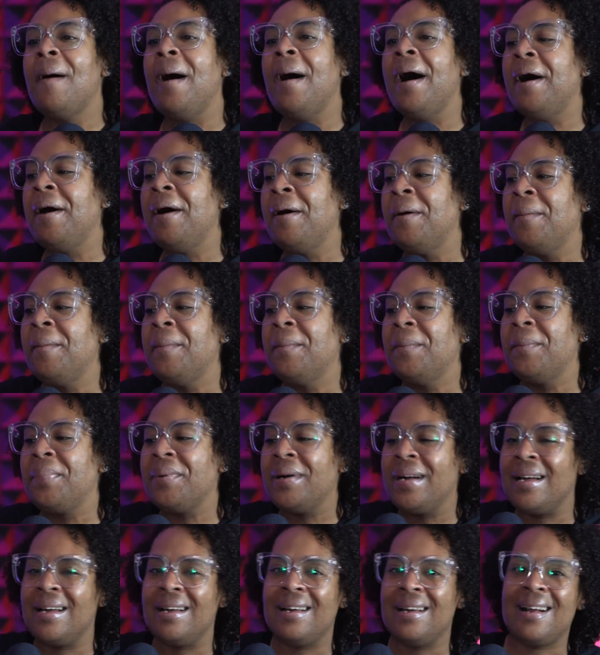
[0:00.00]

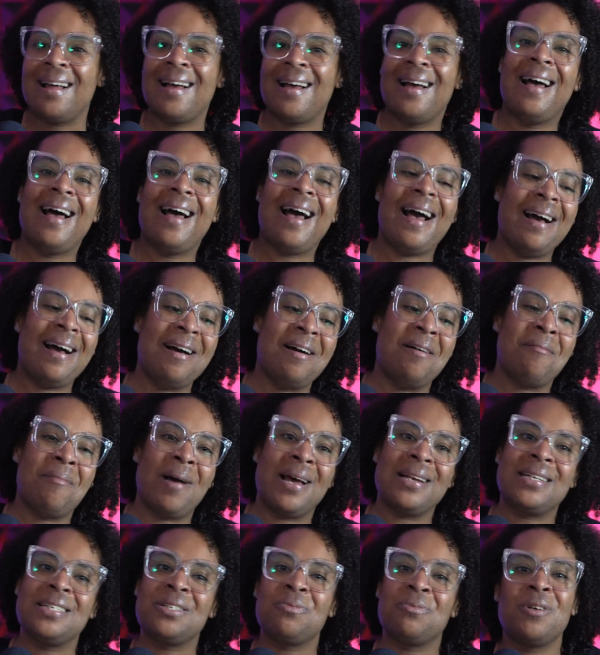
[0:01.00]
But
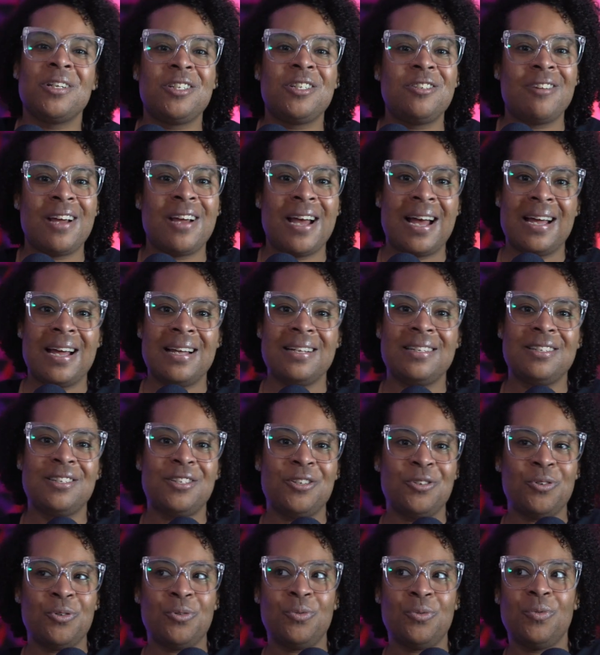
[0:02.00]
I just want you guys
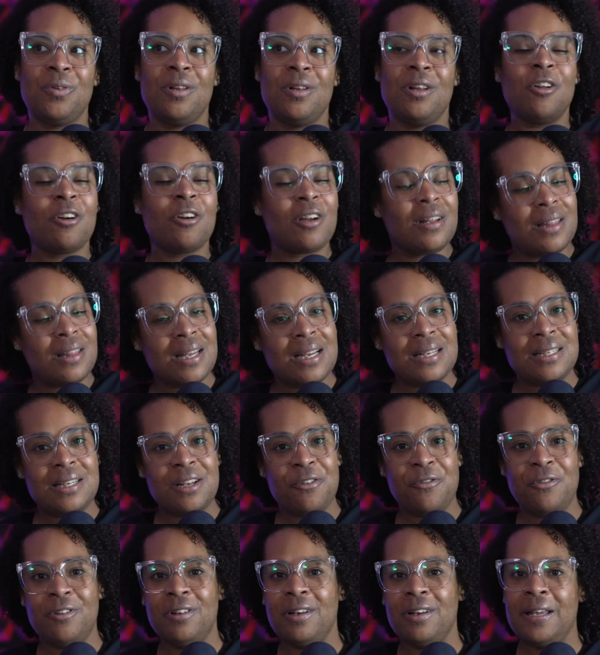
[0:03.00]
to look at things
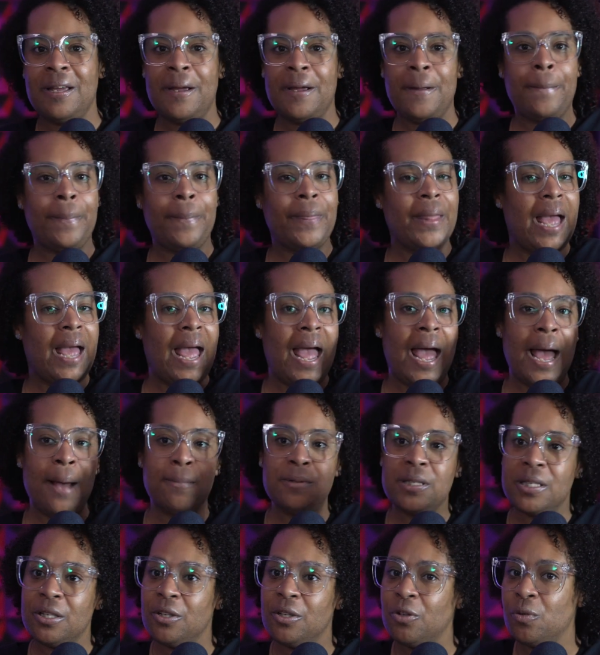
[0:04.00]
differently.
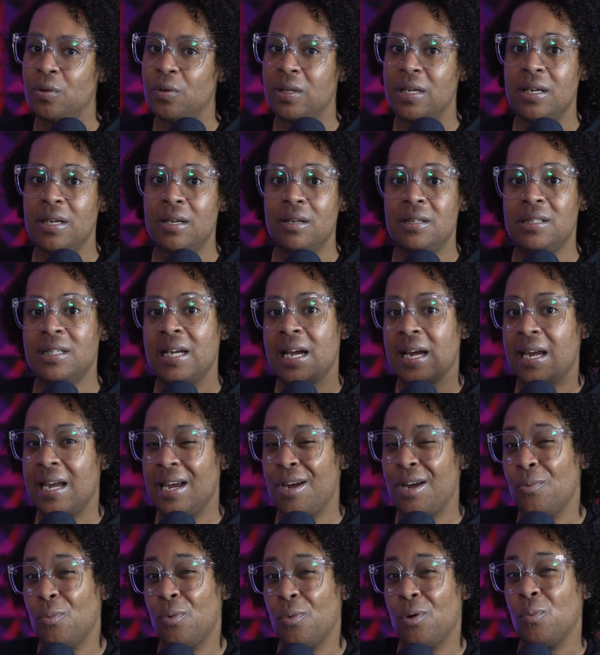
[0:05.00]
Absolutely check
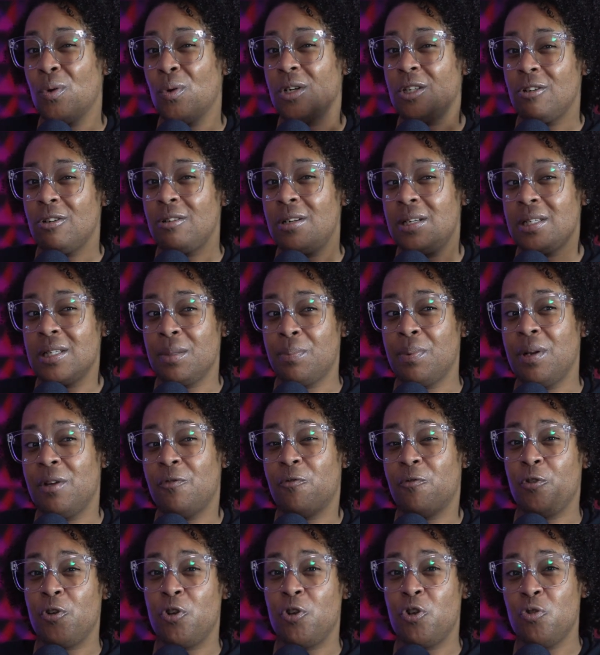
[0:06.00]
in with what your discipline
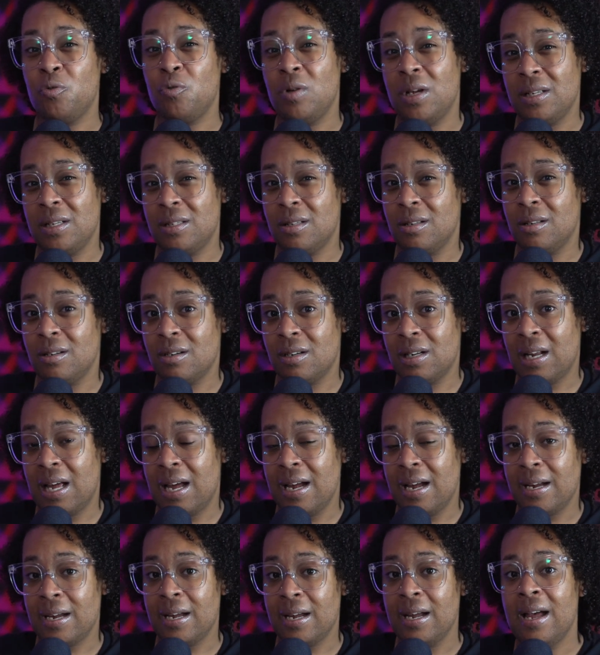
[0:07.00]
for you needs to look
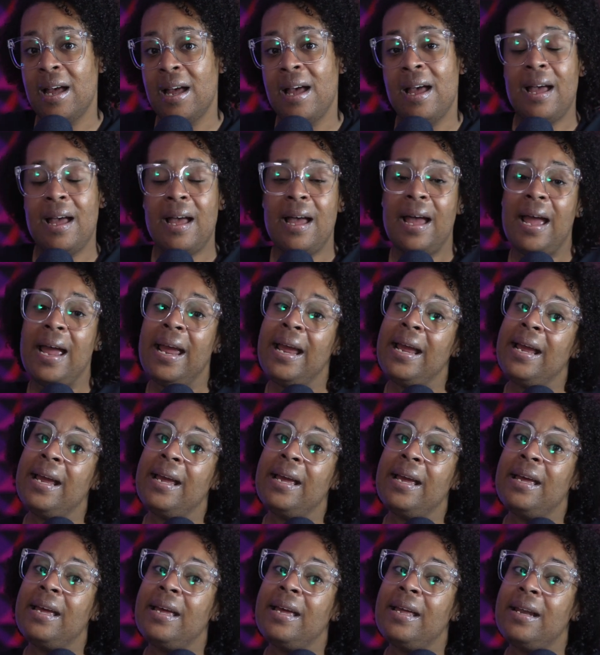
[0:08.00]
like,
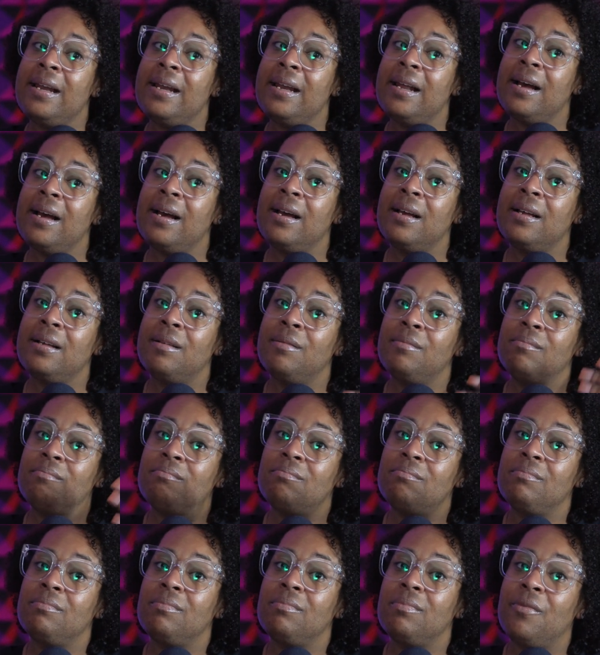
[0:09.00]
and
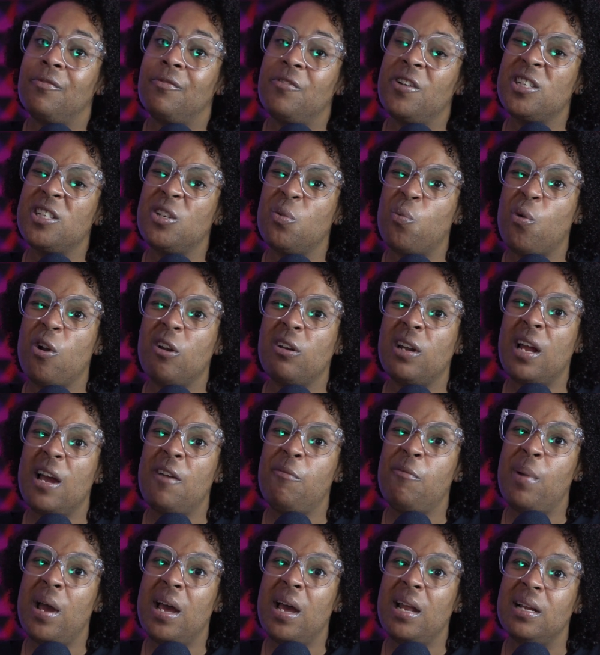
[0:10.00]
fix your
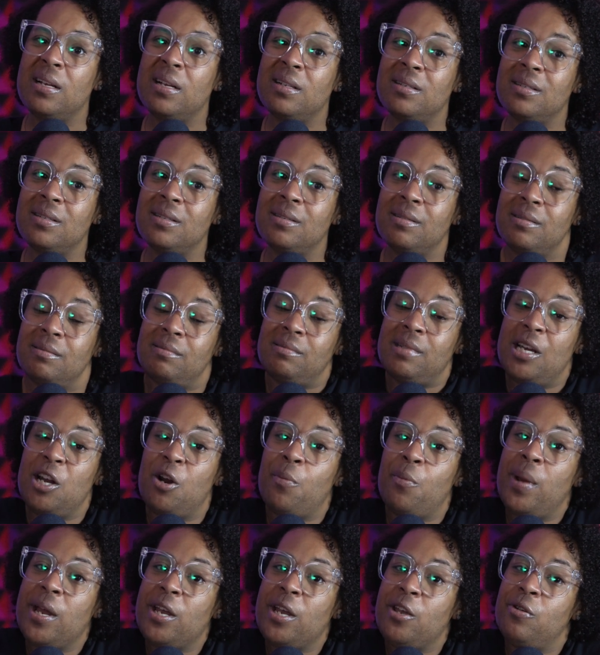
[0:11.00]
work-life balance.
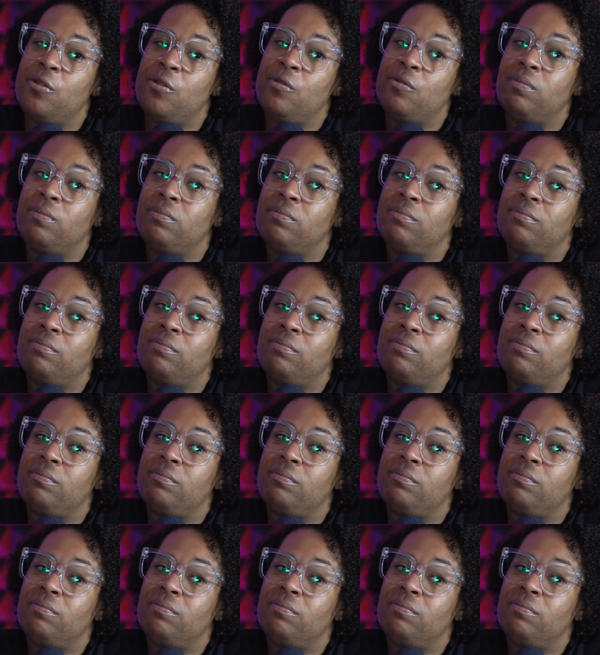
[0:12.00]
It'll make you